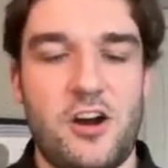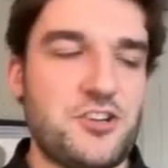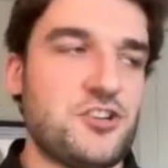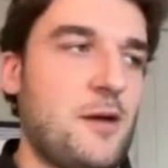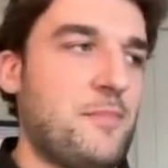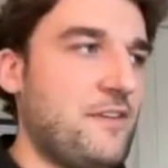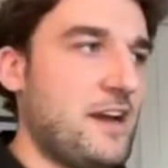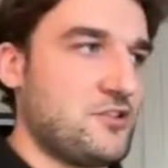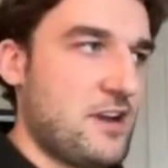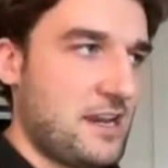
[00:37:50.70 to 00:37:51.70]
on a
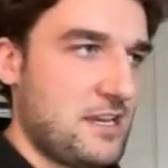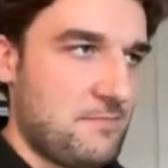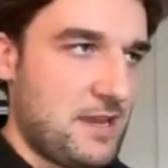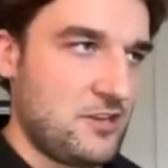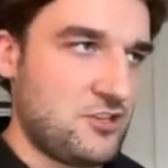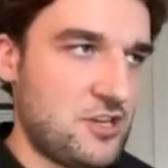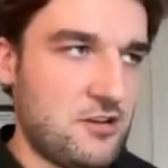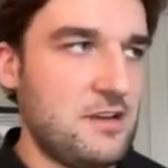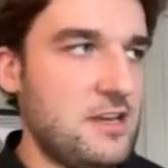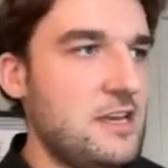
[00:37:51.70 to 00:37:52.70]
Shopify tracking page.
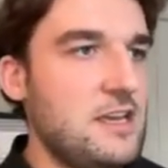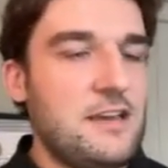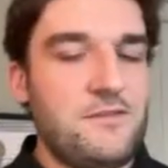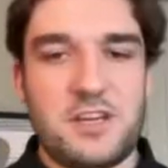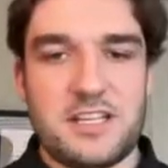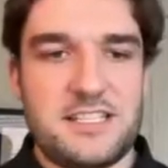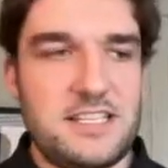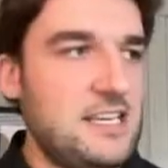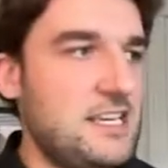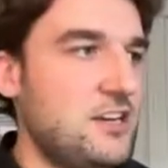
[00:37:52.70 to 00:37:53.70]
So if you can
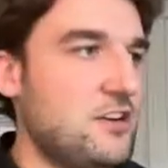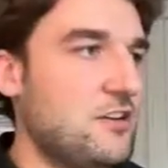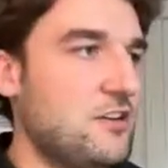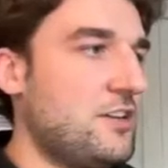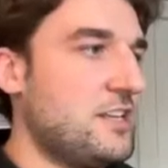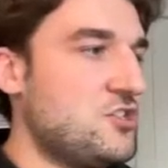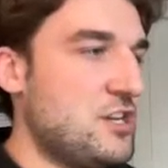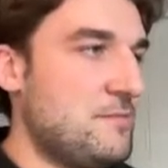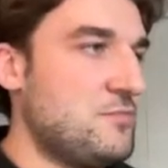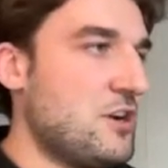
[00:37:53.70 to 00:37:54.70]
see here on this
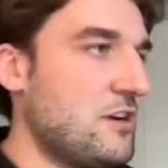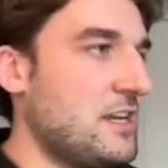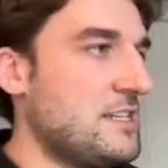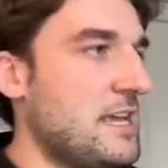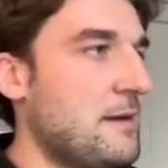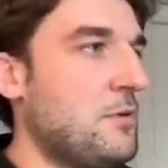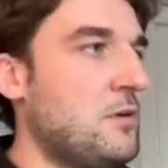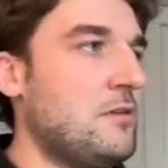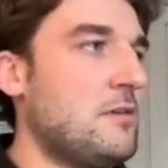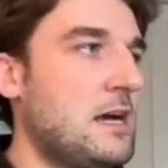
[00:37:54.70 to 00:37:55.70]
Gymshark
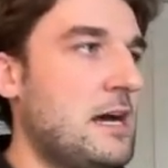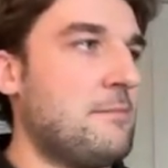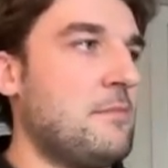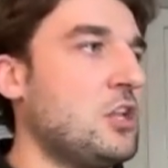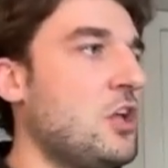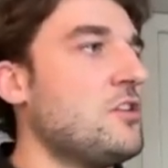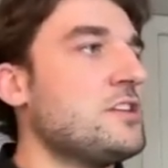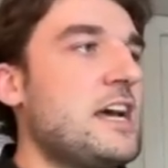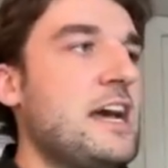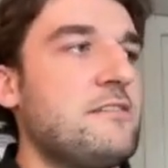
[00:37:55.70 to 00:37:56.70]
example,
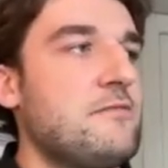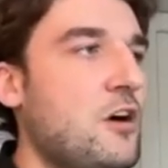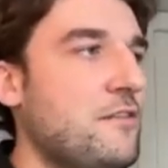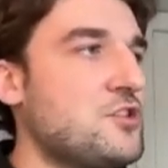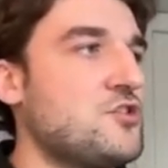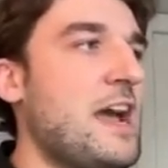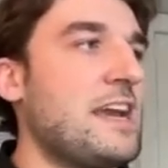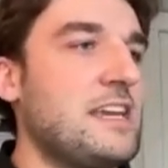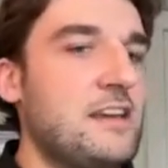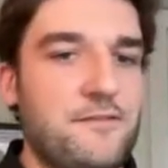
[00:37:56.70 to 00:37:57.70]
alongside all the
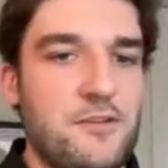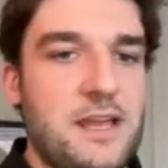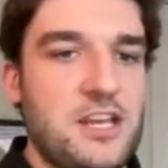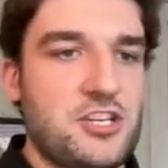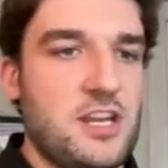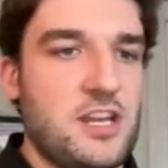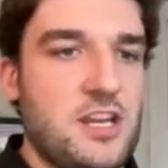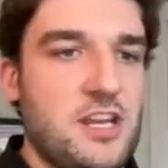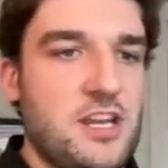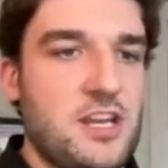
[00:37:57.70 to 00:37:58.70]
tracking
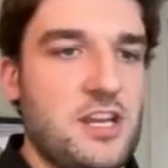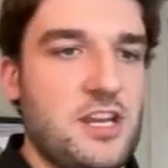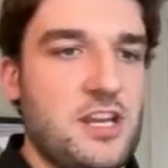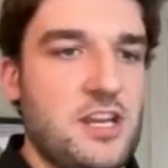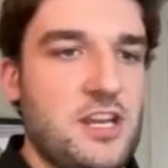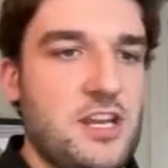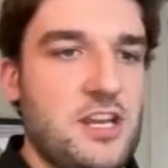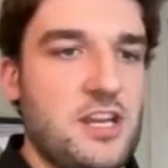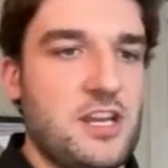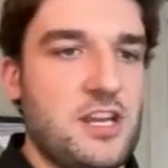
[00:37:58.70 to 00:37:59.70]
information, you can see right